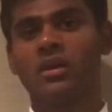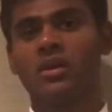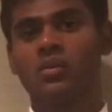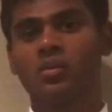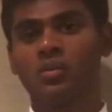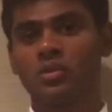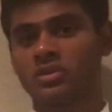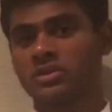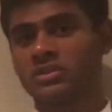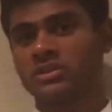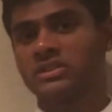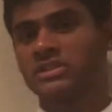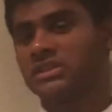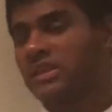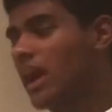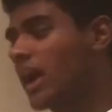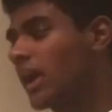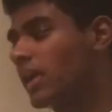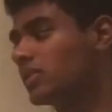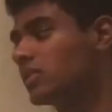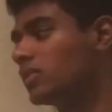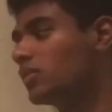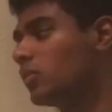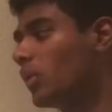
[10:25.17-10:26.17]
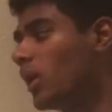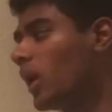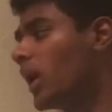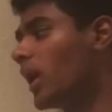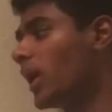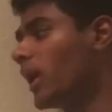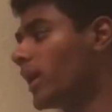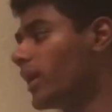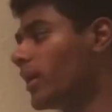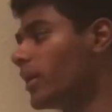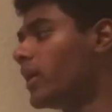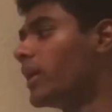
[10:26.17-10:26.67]
which is exactly
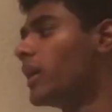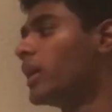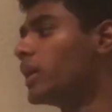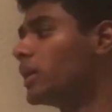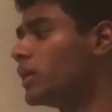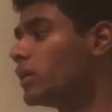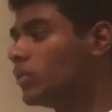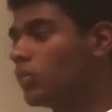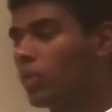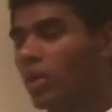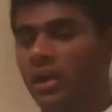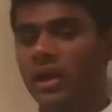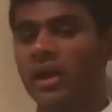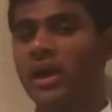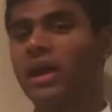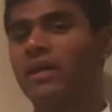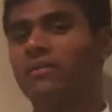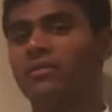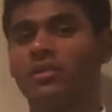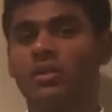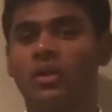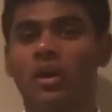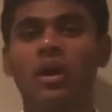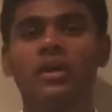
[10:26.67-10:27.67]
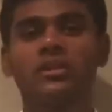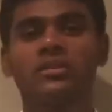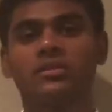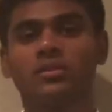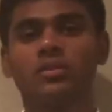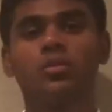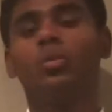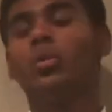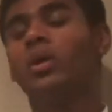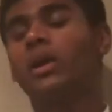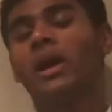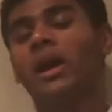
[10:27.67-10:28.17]
why you want to
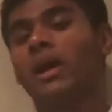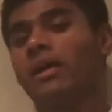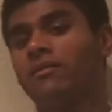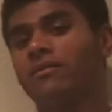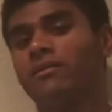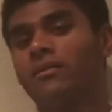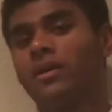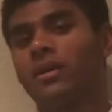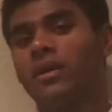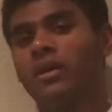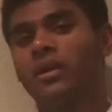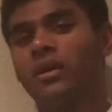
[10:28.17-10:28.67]
have